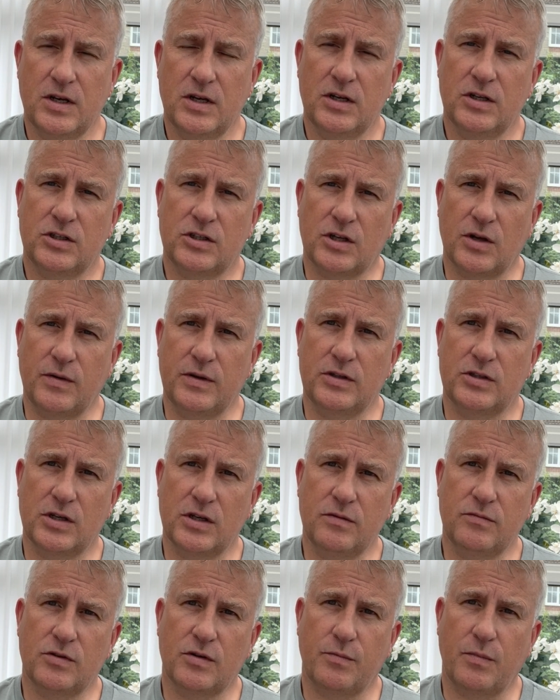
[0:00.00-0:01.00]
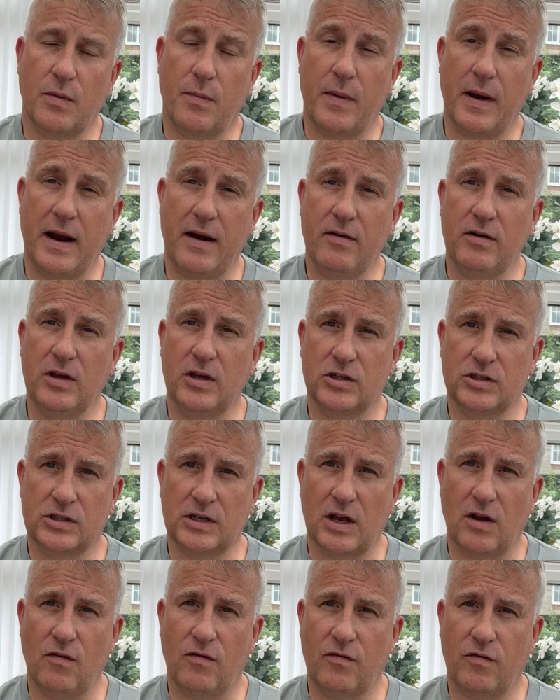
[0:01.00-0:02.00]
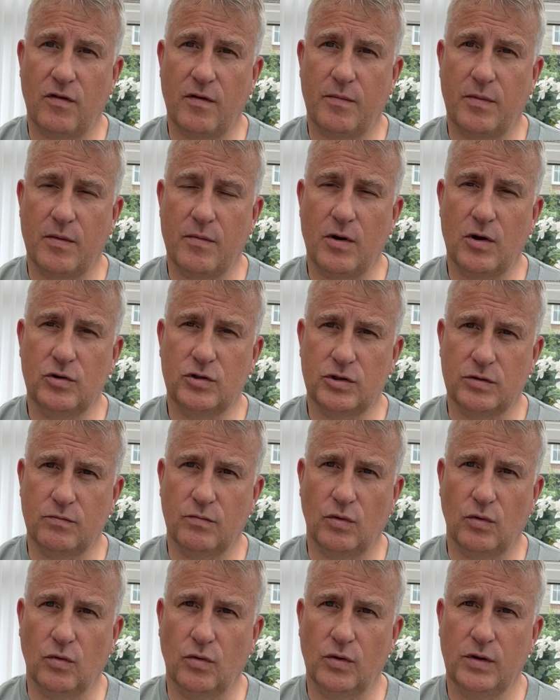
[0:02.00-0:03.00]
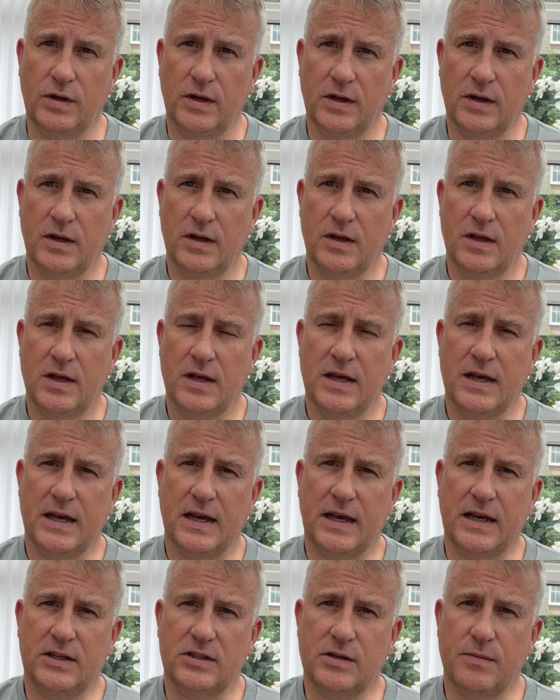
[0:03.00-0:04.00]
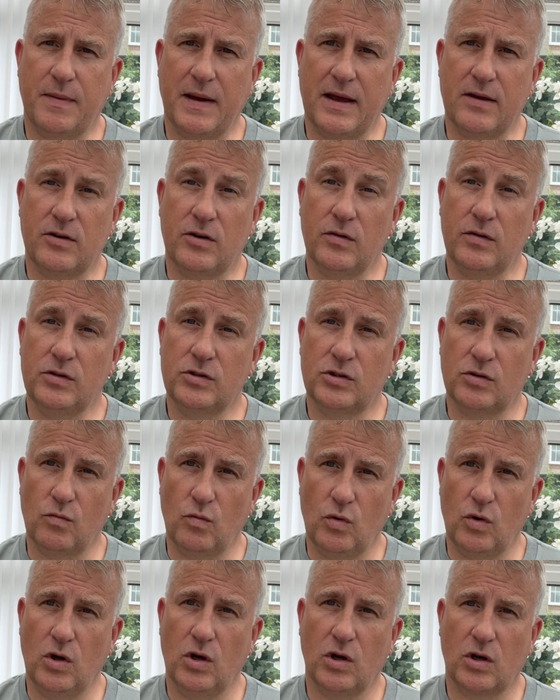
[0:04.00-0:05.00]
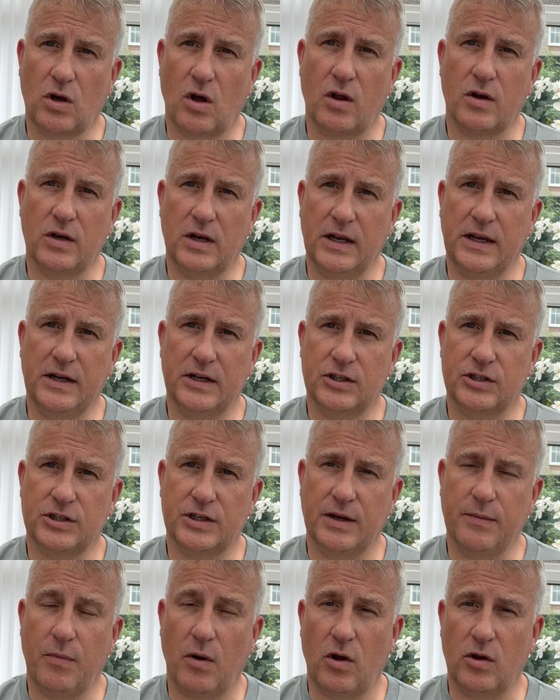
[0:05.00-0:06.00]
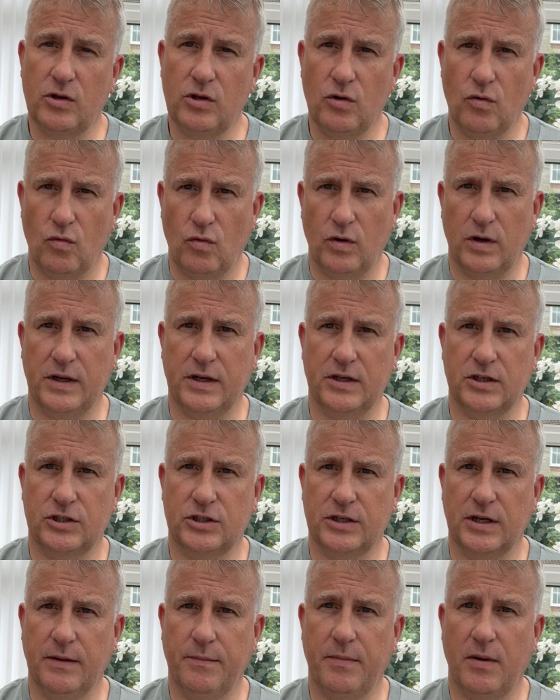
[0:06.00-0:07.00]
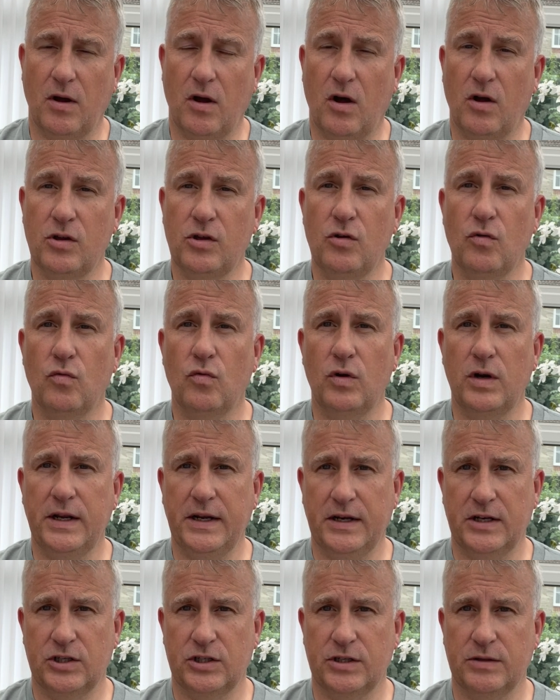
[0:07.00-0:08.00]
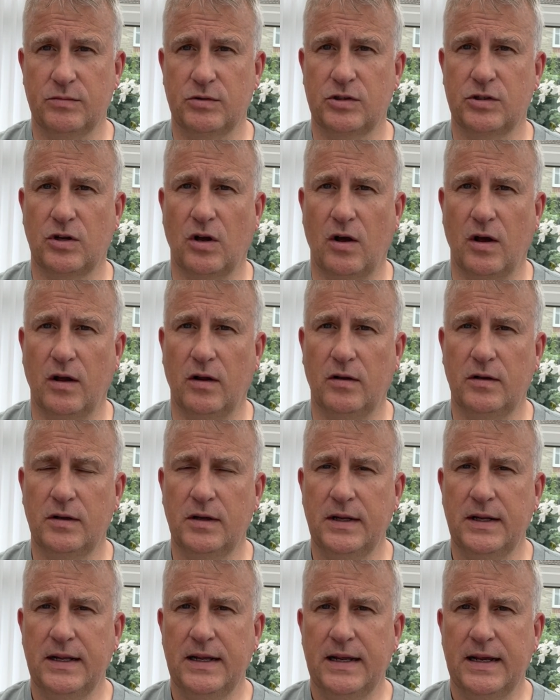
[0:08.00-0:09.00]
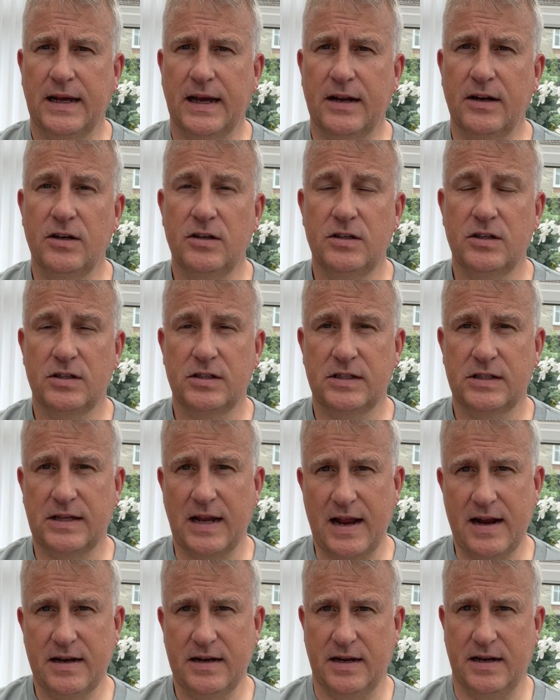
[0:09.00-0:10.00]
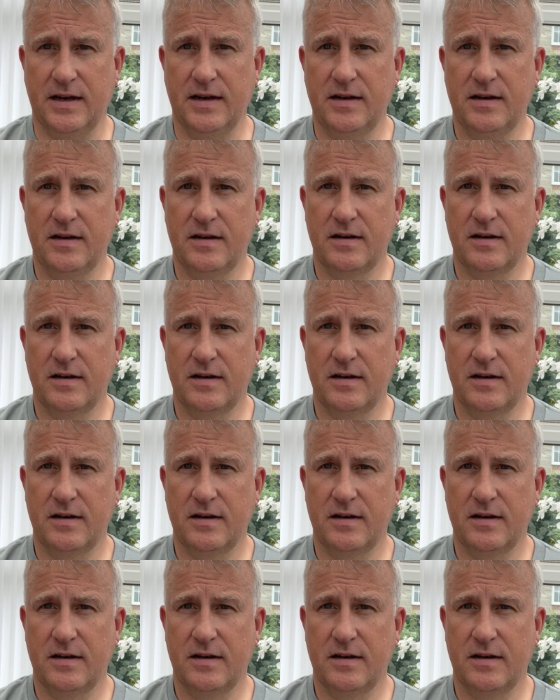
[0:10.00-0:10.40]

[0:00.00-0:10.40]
So in terms of preparing yourself for a promotion board, it's about doing some work on leadership, on your leadership style, and understanding